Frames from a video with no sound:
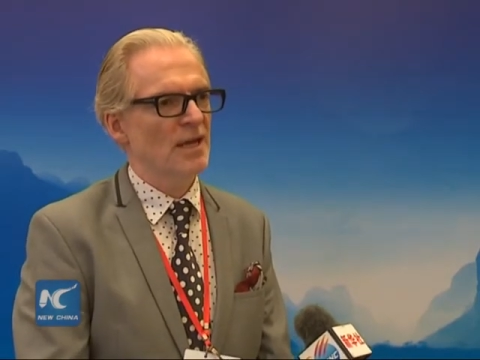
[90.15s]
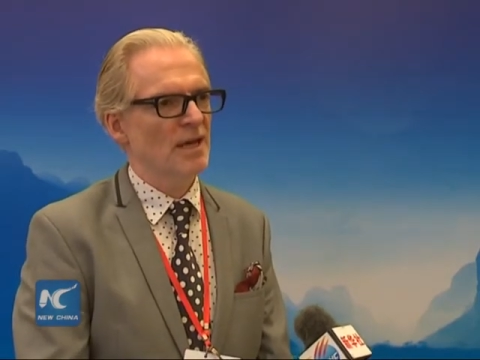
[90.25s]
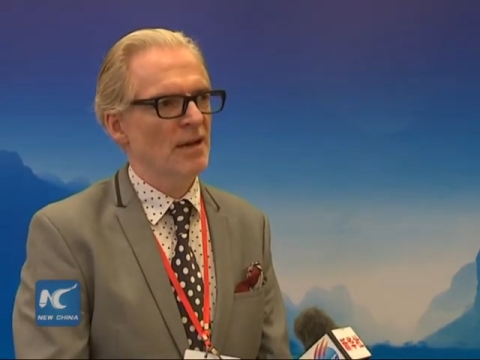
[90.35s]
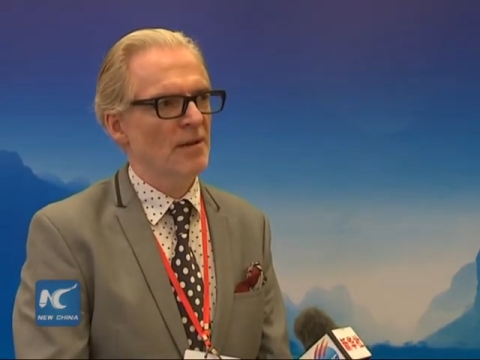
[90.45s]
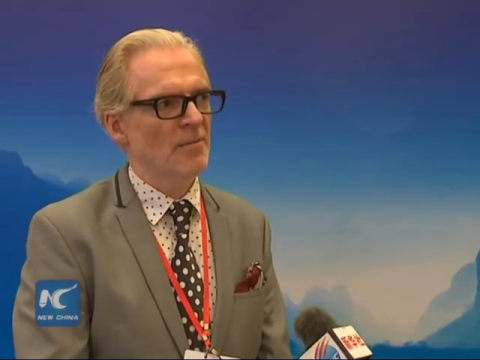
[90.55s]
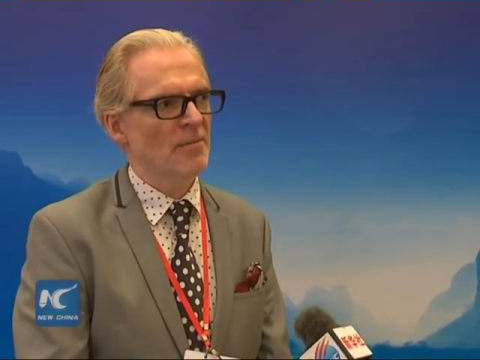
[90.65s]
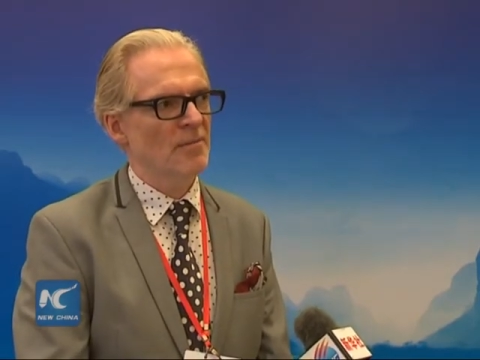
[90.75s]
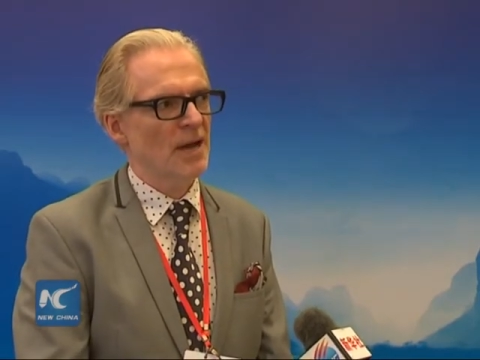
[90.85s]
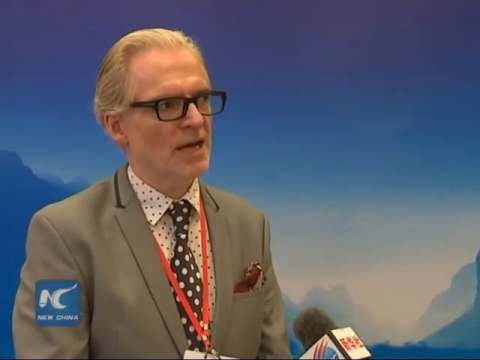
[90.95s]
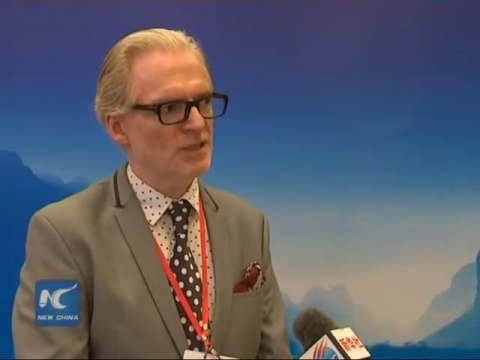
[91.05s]

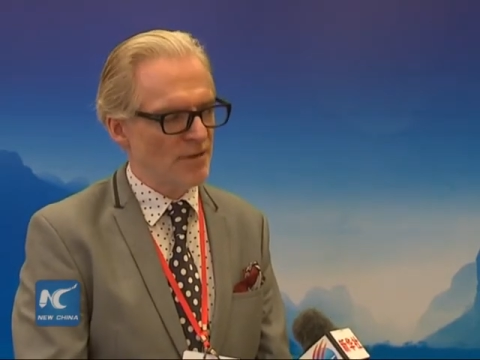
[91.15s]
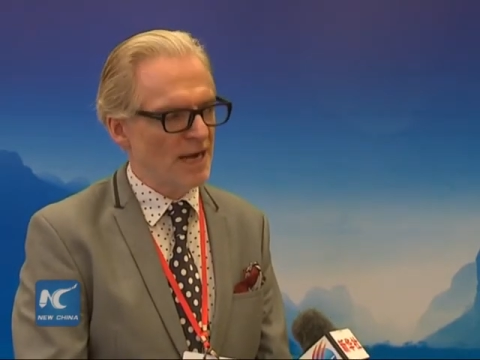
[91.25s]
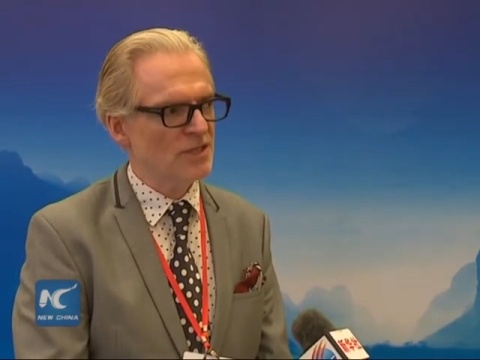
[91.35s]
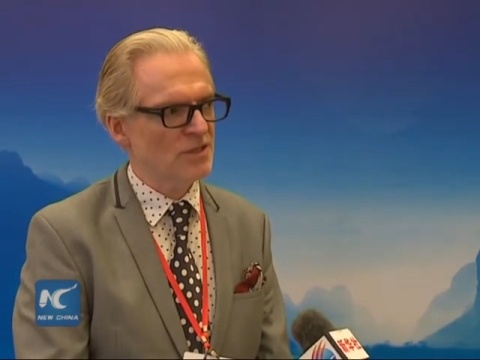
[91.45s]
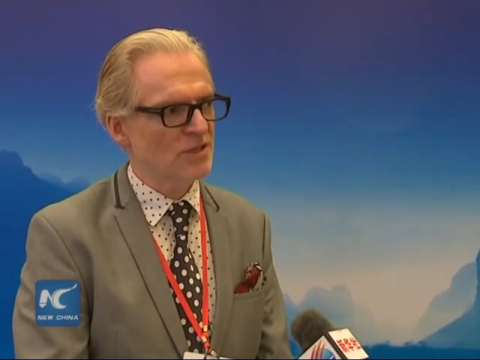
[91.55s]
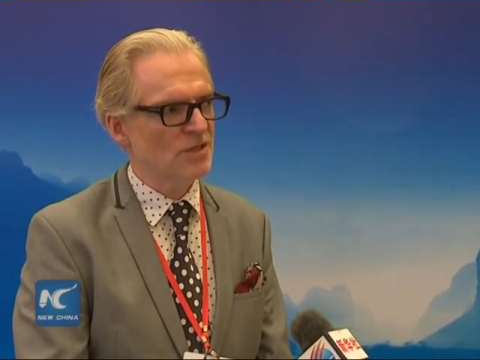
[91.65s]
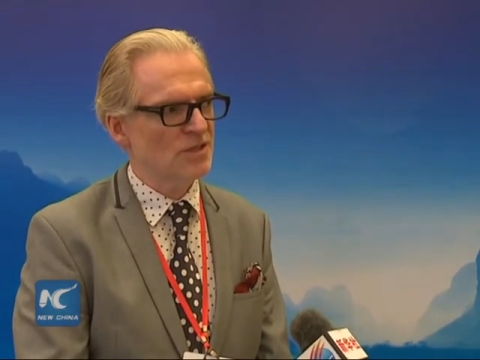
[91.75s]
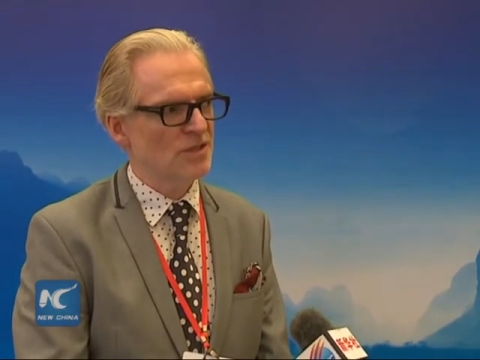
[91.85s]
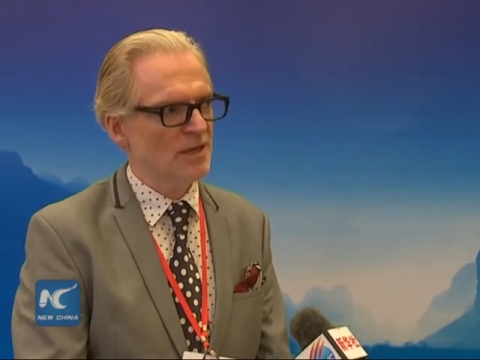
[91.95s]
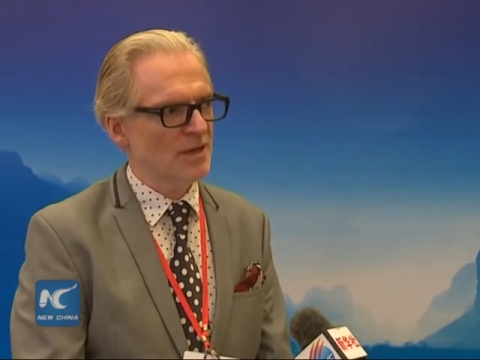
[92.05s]
um, attractions